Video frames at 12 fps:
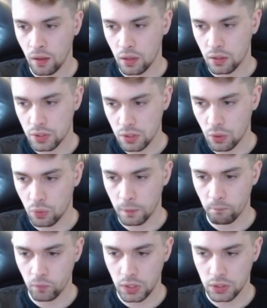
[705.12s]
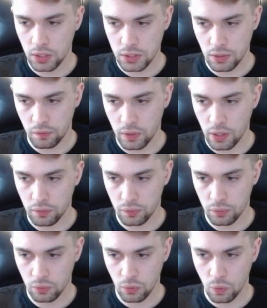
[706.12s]
So, e takes d5.
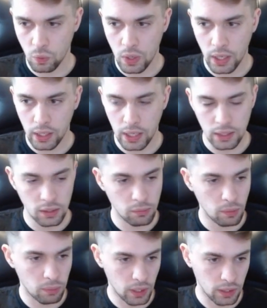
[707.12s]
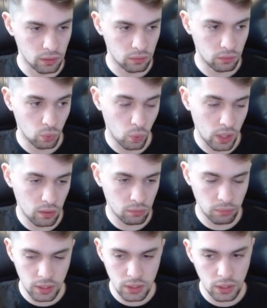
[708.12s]
Why can it be played? Well,
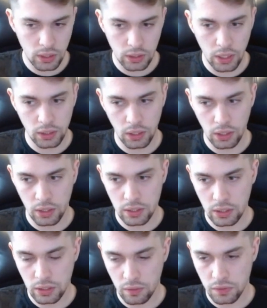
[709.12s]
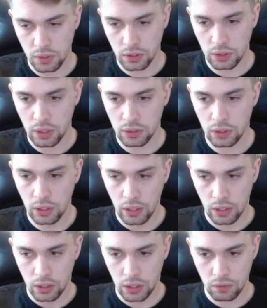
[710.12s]
basically the idea is, as I've said, that
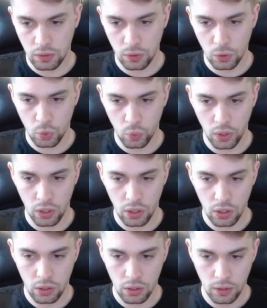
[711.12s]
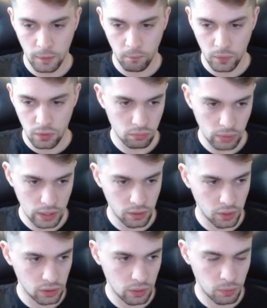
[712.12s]
even though we are
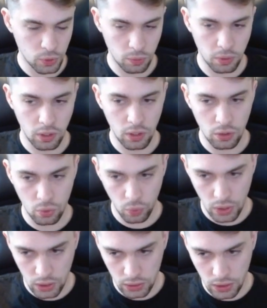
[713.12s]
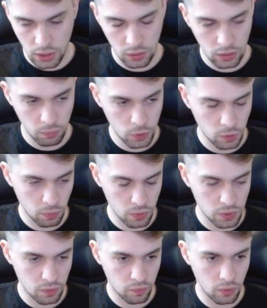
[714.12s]
blundering the bishop here, we are attacking the bishop on
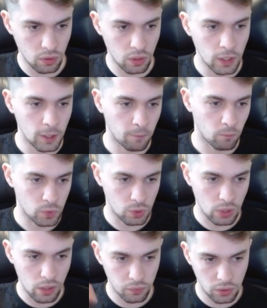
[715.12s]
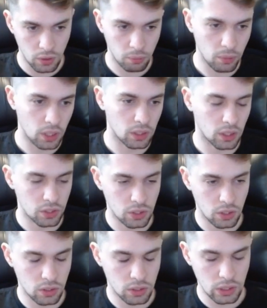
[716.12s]
c4. So after many
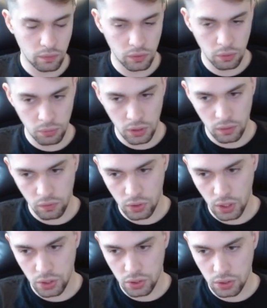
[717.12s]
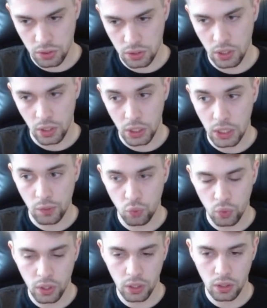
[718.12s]
exchanges, after many variations, if
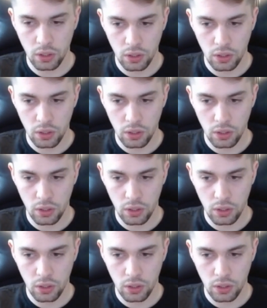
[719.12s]
we